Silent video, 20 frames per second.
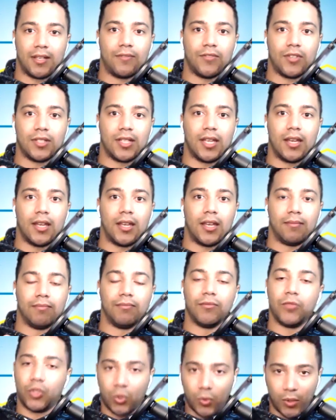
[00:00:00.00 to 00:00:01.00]
of just getting
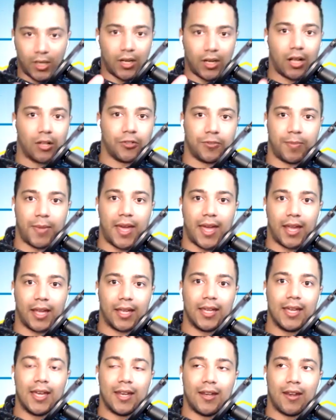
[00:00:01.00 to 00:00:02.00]
$20
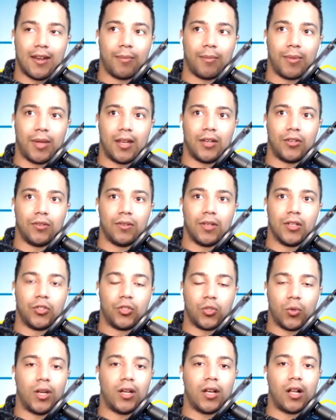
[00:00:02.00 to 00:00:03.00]
back, now I'm getting
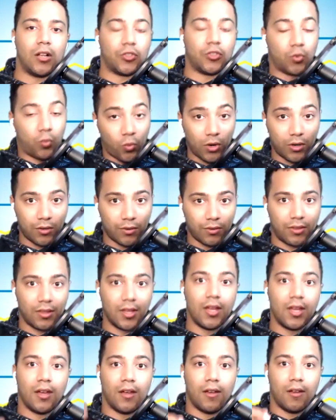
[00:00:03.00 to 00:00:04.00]
$20 worth
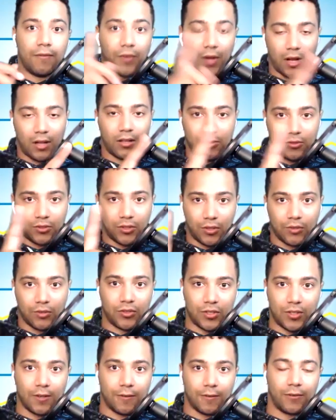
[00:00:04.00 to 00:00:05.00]
of all of those
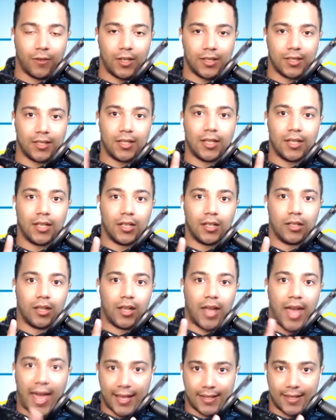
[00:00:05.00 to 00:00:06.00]
different
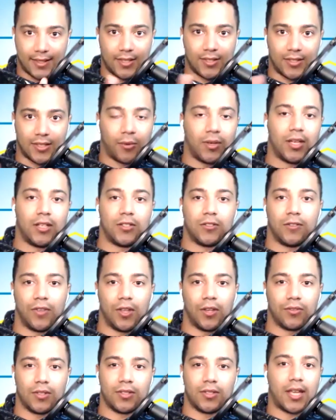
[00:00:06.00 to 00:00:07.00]
assets that were in each of
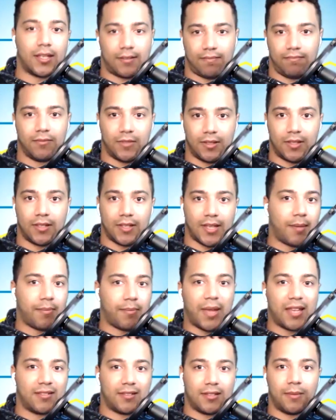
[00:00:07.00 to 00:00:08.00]
those. Does that
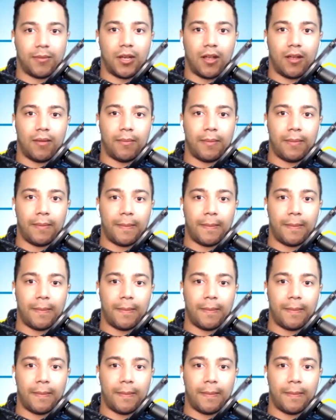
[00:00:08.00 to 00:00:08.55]
about sum it up?